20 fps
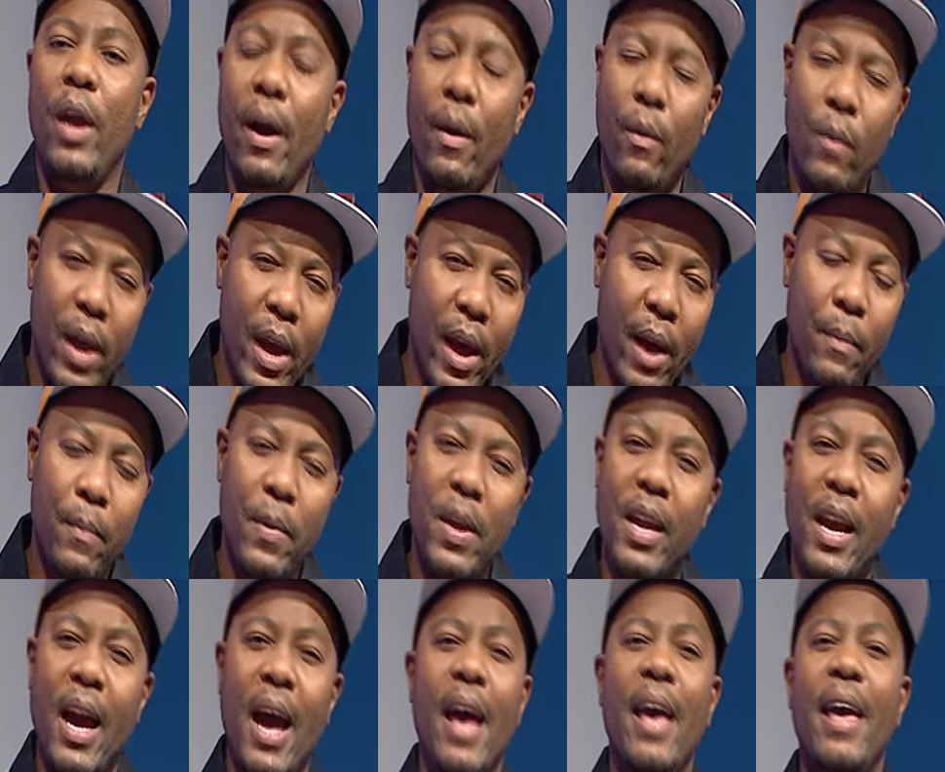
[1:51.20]
are, we are
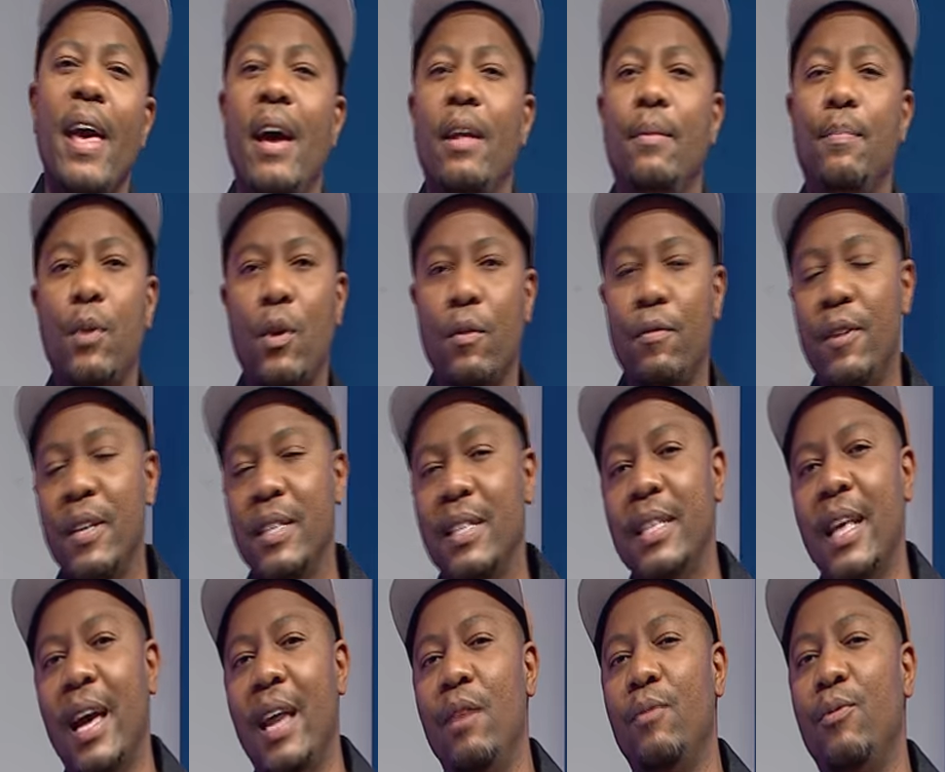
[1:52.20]
being hired
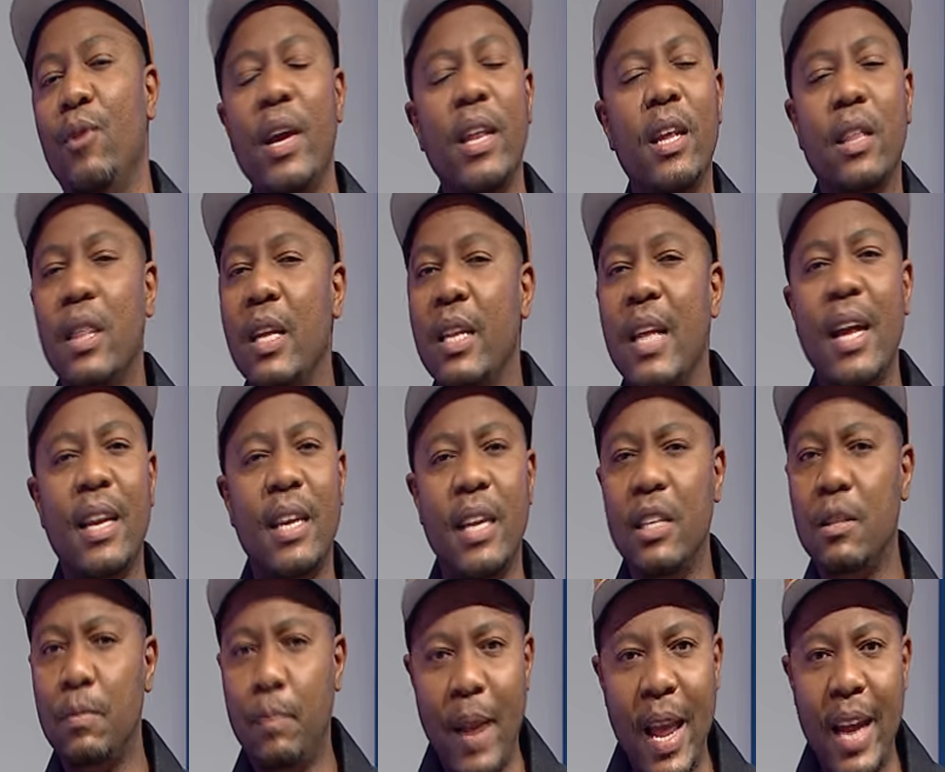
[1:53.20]
professionally for anything that
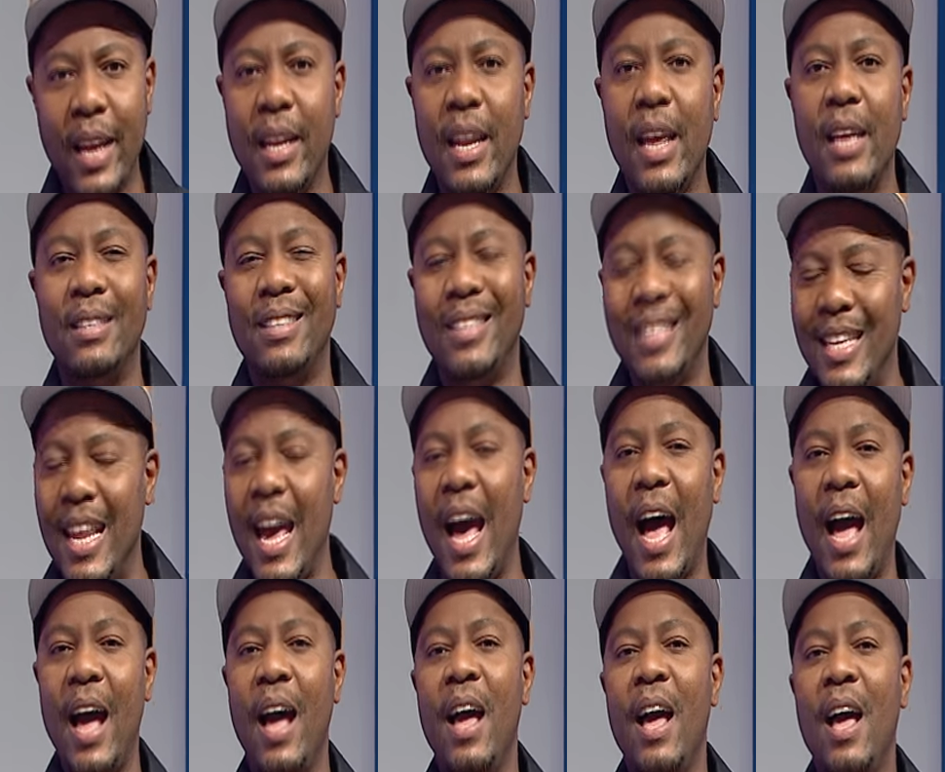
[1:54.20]
needs blackness, see
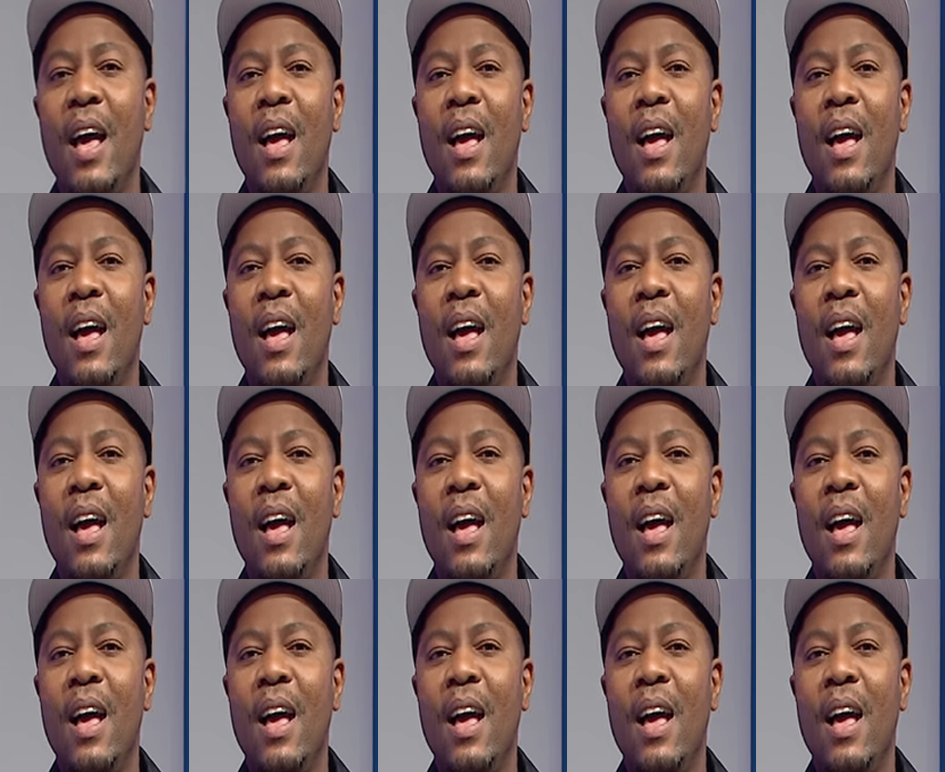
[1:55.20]
that?